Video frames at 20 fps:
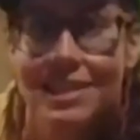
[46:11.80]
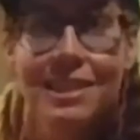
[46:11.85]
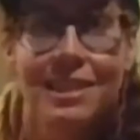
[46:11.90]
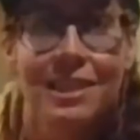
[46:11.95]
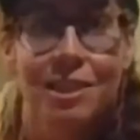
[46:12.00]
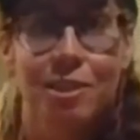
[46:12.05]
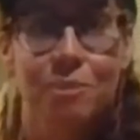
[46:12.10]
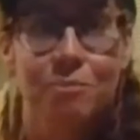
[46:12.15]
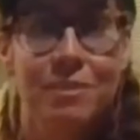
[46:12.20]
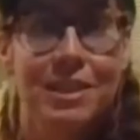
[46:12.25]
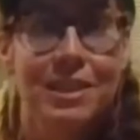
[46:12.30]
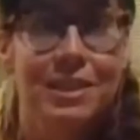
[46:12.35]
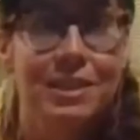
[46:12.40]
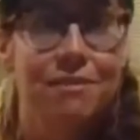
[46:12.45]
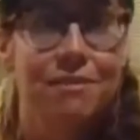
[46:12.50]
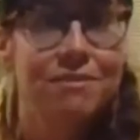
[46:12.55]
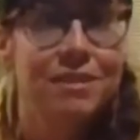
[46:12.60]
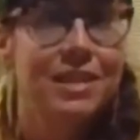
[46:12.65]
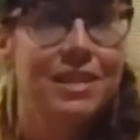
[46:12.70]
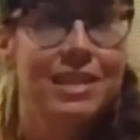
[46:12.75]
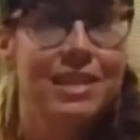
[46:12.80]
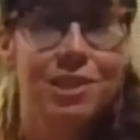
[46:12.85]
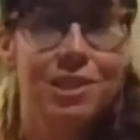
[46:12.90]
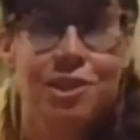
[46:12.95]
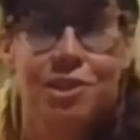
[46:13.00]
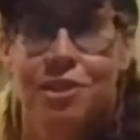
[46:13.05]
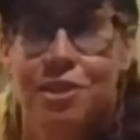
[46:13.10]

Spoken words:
of getting to know your